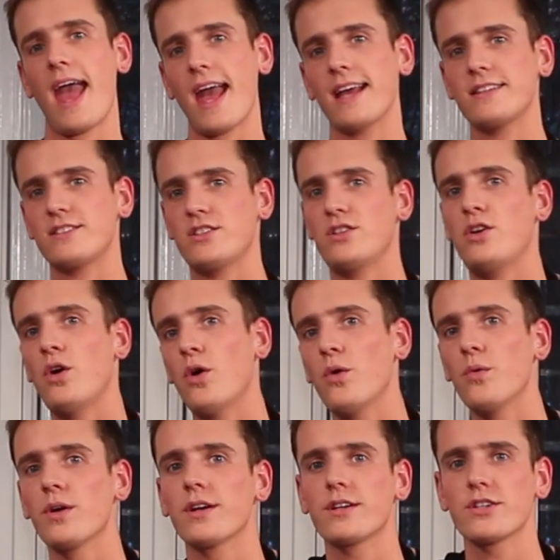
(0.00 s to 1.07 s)

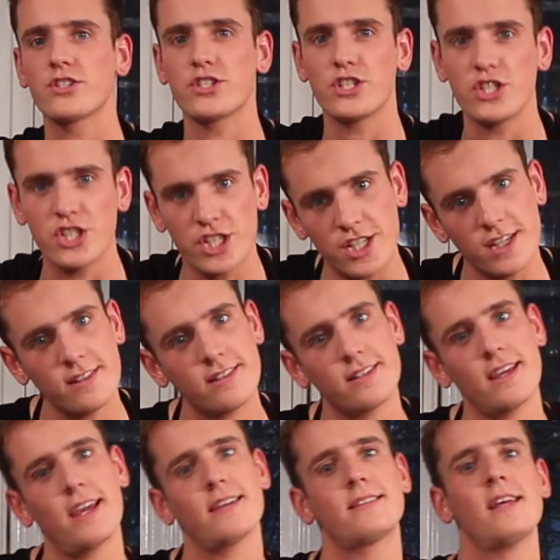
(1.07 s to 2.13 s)
ex-coworkers'
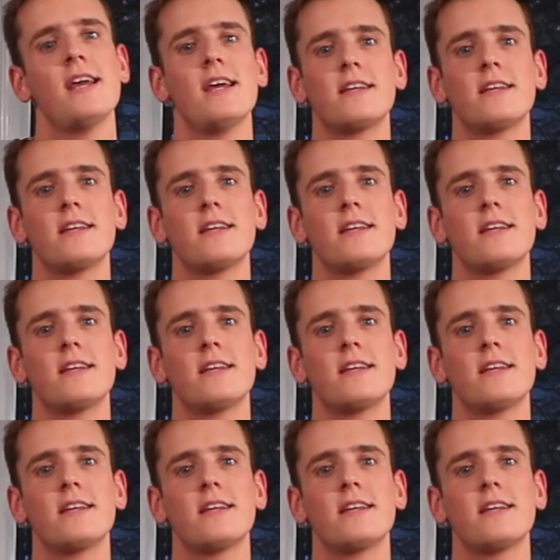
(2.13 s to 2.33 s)
cheesecakes.